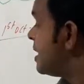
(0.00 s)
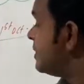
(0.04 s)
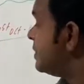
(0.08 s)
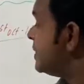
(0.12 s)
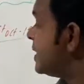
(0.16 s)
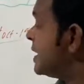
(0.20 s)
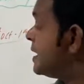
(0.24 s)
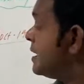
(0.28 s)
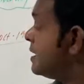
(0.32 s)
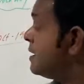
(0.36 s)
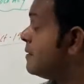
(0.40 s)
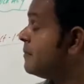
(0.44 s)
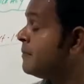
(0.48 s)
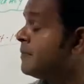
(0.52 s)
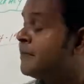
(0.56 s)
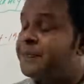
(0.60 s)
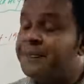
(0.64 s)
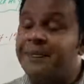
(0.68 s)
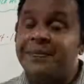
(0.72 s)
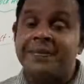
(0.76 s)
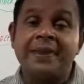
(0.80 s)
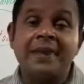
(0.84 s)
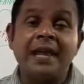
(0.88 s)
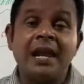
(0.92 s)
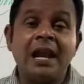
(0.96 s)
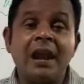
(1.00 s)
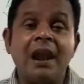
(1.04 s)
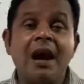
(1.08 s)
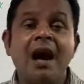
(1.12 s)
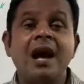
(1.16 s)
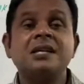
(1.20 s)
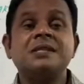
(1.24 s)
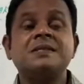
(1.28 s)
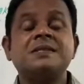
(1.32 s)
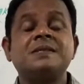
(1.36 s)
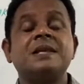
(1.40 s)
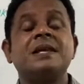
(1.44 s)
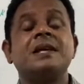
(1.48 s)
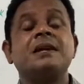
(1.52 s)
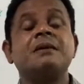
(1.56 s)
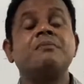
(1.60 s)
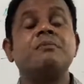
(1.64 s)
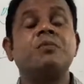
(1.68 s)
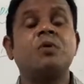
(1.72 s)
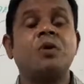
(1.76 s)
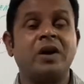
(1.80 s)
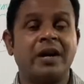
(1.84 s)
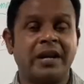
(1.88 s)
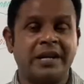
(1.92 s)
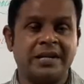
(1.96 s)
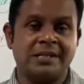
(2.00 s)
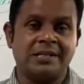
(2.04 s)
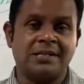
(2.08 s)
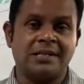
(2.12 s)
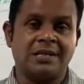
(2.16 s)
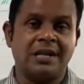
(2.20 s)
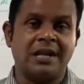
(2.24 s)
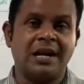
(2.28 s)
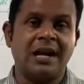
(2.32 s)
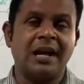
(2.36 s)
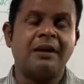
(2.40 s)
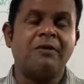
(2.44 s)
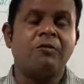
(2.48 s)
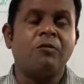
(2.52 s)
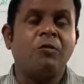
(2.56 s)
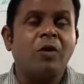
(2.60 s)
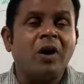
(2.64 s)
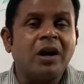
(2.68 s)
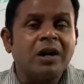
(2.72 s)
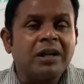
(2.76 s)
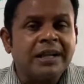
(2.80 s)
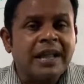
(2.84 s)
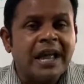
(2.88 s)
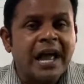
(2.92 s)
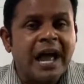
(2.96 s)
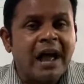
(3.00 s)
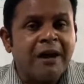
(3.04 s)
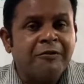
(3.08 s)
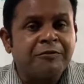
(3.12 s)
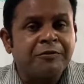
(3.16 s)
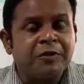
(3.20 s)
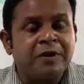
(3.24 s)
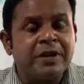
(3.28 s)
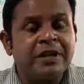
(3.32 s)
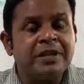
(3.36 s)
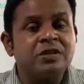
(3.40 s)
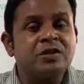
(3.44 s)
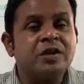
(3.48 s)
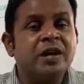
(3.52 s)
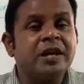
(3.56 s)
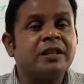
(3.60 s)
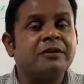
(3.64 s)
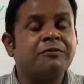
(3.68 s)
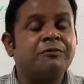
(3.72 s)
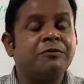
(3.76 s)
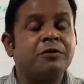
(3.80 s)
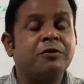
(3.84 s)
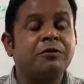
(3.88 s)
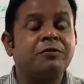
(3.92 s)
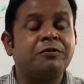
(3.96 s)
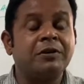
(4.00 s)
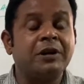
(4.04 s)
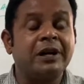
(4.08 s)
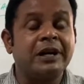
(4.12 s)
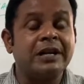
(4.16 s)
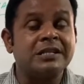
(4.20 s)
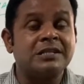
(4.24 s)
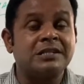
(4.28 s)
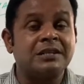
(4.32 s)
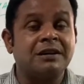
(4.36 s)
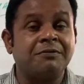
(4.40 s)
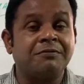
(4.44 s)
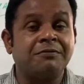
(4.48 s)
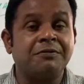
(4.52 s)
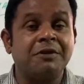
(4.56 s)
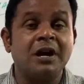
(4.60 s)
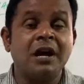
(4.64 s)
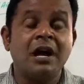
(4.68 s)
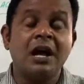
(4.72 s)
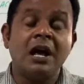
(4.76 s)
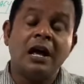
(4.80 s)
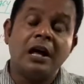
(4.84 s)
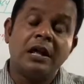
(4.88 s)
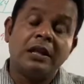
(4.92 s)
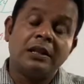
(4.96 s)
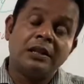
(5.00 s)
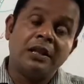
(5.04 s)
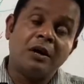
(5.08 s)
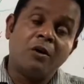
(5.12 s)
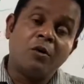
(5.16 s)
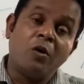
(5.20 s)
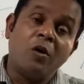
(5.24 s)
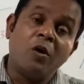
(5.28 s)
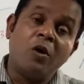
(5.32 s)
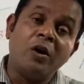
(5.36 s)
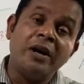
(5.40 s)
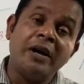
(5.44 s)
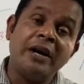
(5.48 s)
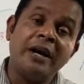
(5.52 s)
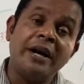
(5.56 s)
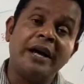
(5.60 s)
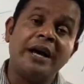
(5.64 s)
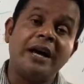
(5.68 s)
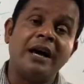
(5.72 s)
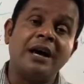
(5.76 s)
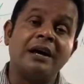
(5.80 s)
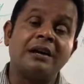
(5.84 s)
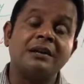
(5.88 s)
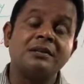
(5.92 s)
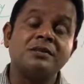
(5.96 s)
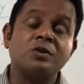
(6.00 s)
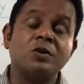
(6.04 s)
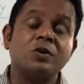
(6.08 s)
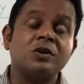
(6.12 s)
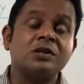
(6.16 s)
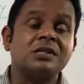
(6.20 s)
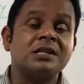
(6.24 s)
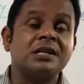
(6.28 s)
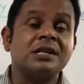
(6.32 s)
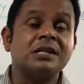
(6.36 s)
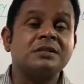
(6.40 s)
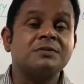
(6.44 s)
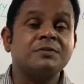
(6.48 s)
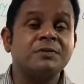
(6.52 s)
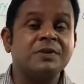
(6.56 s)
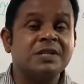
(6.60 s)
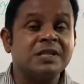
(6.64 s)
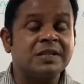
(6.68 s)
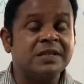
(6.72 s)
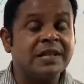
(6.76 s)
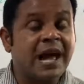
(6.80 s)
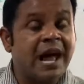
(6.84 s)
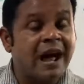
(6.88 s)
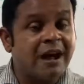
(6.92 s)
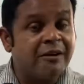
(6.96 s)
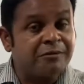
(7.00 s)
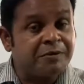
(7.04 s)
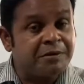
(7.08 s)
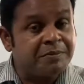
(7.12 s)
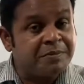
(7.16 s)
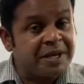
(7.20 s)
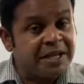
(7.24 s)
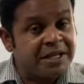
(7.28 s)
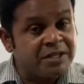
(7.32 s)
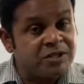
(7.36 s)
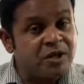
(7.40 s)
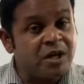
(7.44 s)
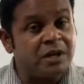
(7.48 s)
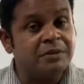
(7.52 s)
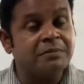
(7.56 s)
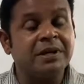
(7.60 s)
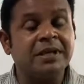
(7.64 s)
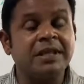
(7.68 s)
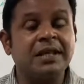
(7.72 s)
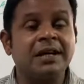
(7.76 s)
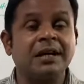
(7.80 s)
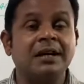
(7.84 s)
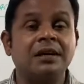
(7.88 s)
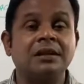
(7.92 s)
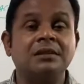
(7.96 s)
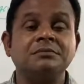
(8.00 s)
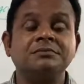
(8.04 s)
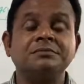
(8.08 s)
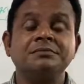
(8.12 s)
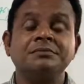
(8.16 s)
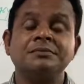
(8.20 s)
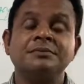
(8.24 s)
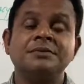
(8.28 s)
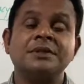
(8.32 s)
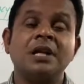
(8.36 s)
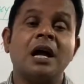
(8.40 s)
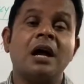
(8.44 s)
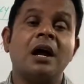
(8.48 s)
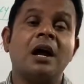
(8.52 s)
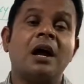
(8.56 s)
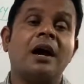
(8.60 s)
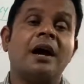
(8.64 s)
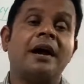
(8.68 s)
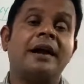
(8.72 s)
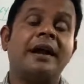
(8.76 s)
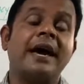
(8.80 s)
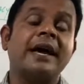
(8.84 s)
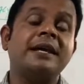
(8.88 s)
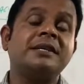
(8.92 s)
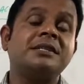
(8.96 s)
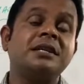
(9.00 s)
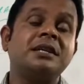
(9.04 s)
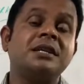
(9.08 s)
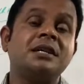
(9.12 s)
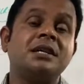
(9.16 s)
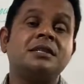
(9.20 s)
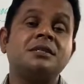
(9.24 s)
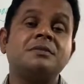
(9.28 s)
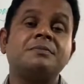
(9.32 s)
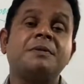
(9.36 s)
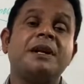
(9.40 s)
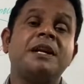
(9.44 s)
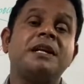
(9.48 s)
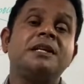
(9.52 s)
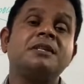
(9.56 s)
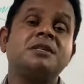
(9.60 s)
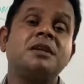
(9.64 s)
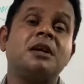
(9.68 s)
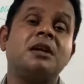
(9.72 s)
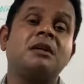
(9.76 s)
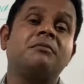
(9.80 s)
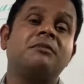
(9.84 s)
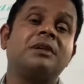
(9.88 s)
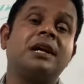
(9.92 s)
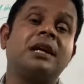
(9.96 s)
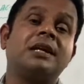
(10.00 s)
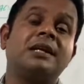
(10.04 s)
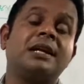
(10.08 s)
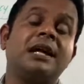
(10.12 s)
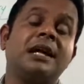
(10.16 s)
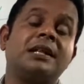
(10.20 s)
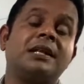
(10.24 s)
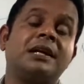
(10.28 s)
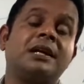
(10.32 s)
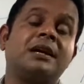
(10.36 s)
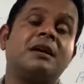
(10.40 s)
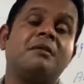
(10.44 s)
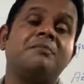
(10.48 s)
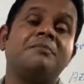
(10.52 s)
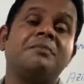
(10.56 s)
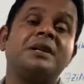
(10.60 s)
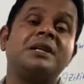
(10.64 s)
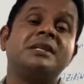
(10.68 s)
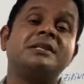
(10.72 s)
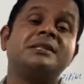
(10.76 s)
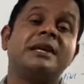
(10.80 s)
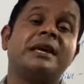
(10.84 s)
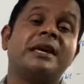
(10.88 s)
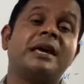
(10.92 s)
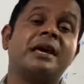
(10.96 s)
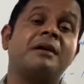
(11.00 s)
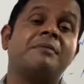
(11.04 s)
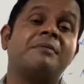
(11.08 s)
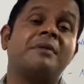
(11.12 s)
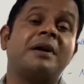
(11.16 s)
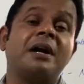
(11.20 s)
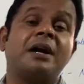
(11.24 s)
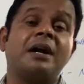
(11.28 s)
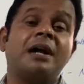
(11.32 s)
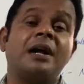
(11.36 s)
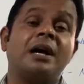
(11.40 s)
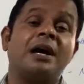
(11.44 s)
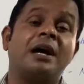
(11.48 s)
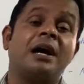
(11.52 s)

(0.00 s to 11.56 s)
Then they lost their importance, like what they have to enjoy the fruitfulness of the own resources which they have to be enjoyed by the Nigerians, but instead of that the other companies they came and